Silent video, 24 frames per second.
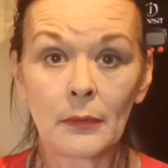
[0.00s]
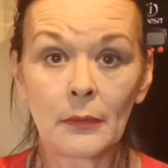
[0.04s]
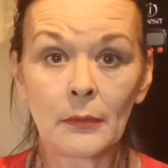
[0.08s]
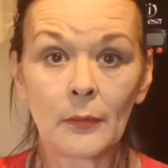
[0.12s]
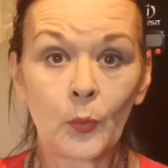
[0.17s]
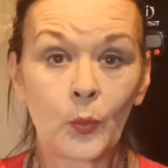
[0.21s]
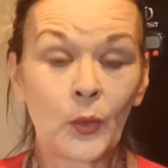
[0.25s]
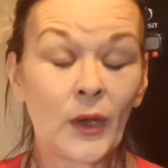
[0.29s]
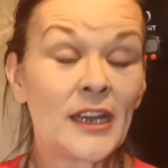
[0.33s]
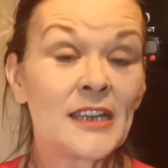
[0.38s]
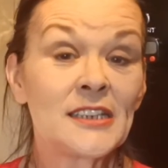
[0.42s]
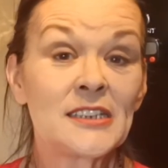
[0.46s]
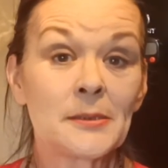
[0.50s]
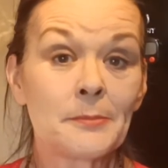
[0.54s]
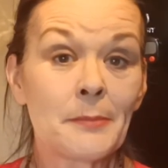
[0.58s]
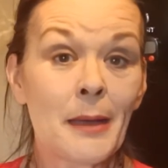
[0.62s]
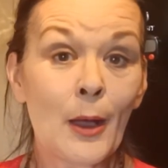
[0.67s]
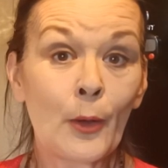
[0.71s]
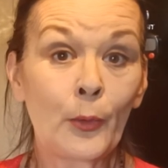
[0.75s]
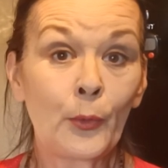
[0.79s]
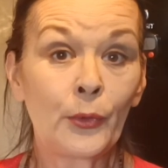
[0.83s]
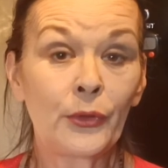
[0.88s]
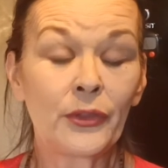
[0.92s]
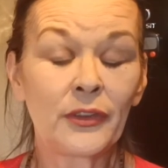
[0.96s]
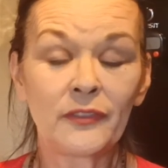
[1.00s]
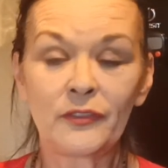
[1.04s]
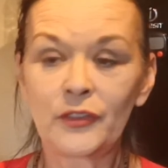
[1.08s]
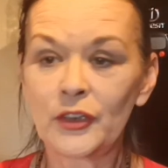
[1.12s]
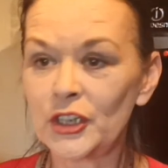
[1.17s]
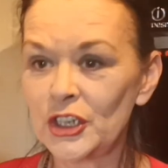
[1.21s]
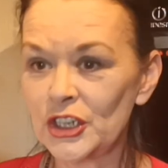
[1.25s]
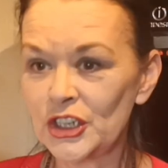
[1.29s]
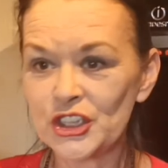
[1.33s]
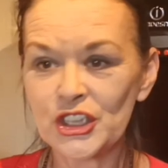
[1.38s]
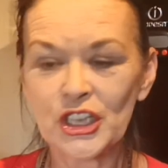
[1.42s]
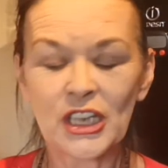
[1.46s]
Word of mouth, if
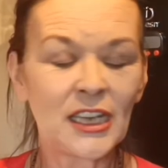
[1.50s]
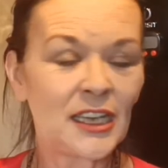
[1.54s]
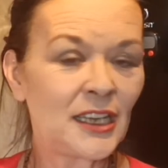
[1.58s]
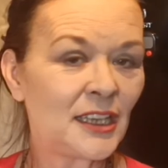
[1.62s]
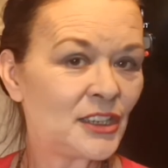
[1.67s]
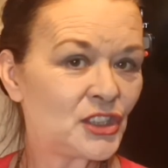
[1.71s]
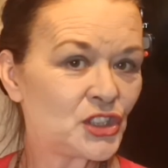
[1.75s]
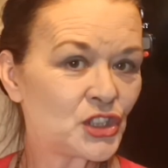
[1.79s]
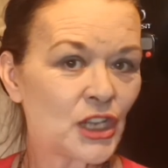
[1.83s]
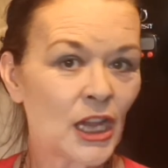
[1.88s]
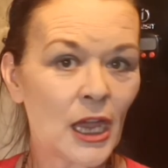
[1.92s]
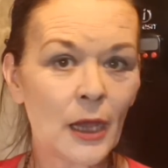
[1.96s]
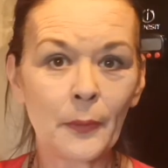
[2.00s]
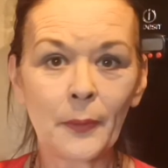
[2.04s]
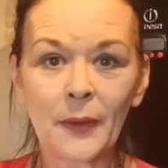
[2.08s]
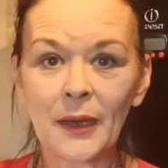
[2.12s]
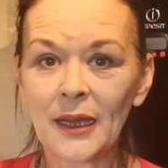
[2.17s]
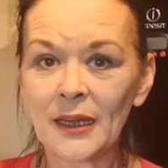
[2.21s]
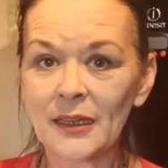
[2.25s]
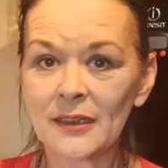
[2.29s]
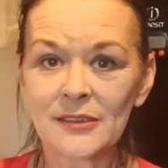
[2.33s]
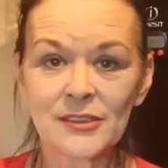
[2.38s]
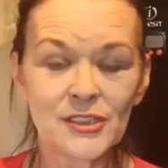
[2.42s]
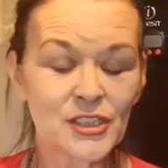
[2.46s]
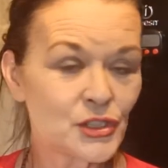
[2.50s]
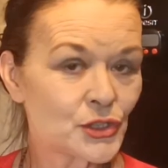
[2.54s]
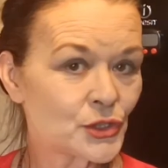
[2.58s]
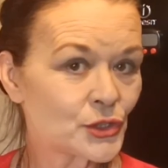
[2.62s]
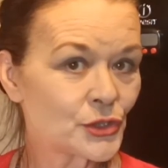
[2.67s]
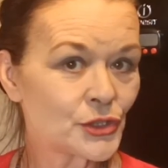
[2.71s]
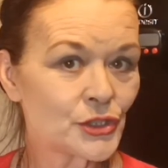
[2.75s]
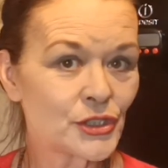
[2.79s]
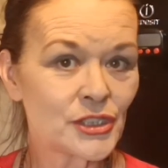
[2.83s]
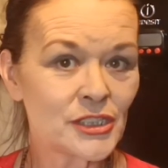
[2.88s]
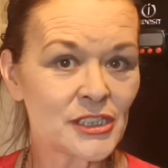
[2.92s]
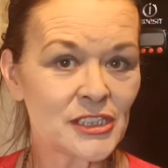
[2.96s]
you're a church goer,
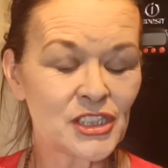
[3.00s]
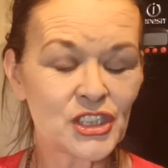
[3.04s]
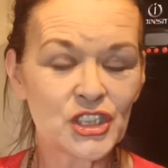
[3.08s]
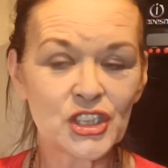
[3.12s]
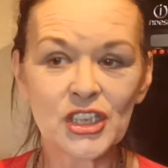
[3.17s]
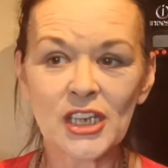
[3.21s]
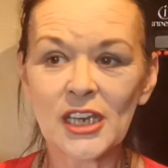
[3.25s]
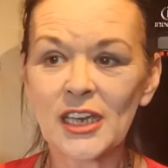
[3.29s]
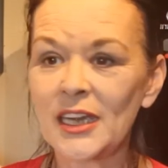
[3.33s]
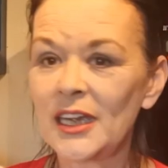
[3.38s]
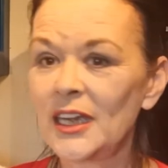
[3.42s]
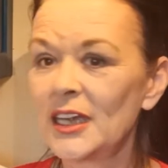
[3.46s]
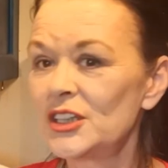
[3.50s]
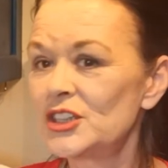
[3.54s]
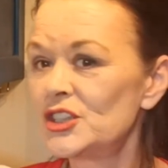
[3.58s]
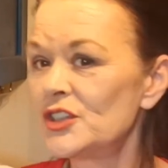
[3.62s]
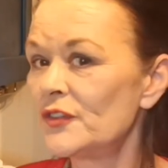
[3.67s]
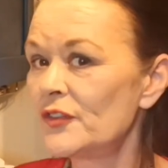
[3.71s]
discuss her at church.